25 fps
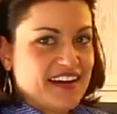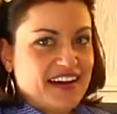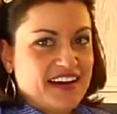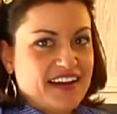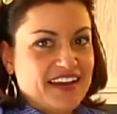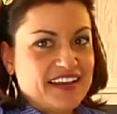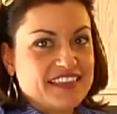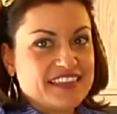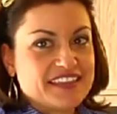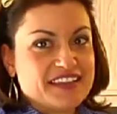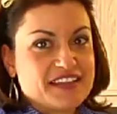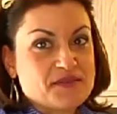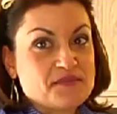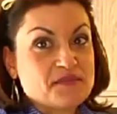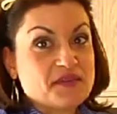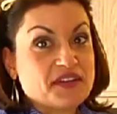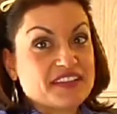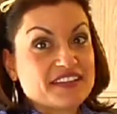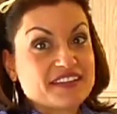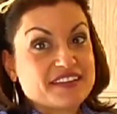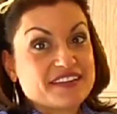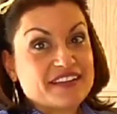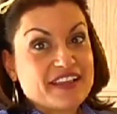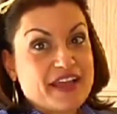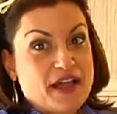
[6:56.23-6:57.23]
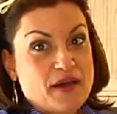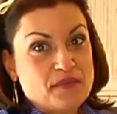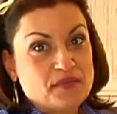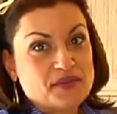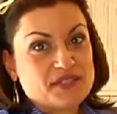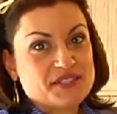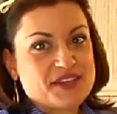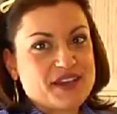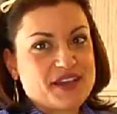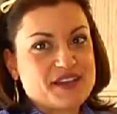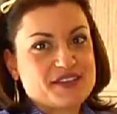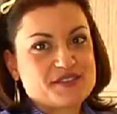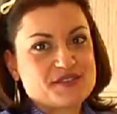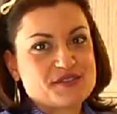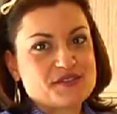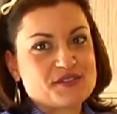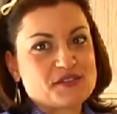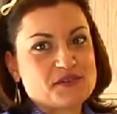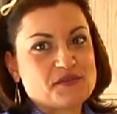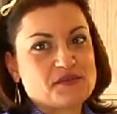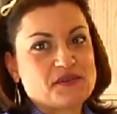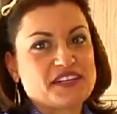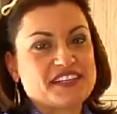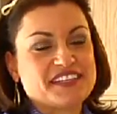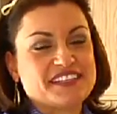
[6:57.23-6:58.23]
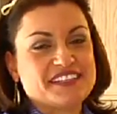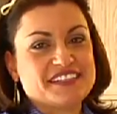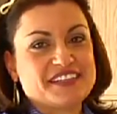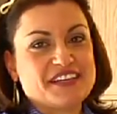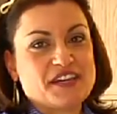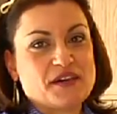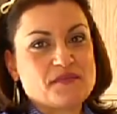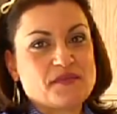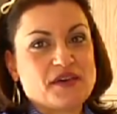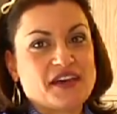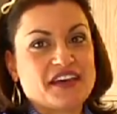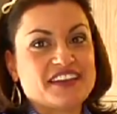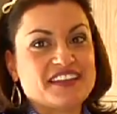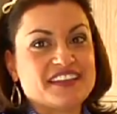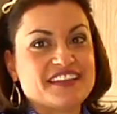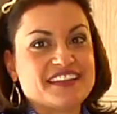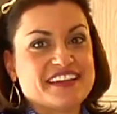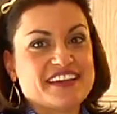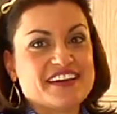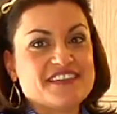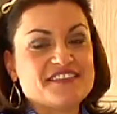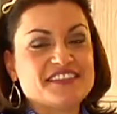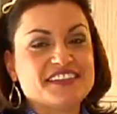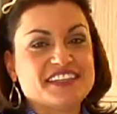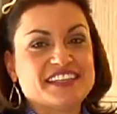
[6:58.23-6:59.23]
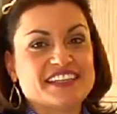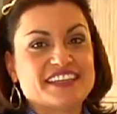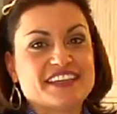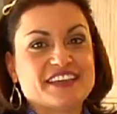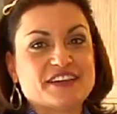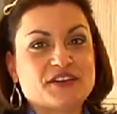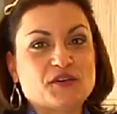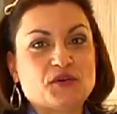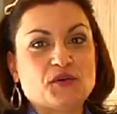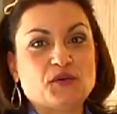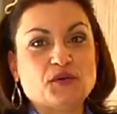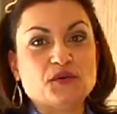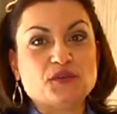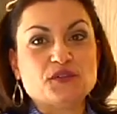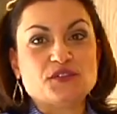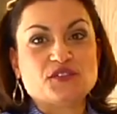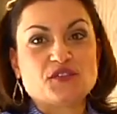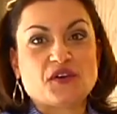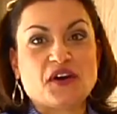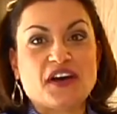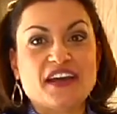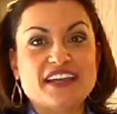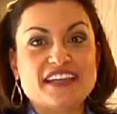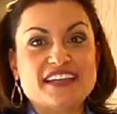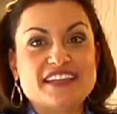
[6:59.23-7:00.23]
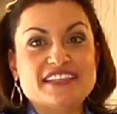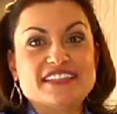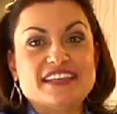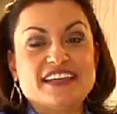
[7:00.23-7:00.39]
I think my little appetizers are ready to come out of the oven and get cooled so I can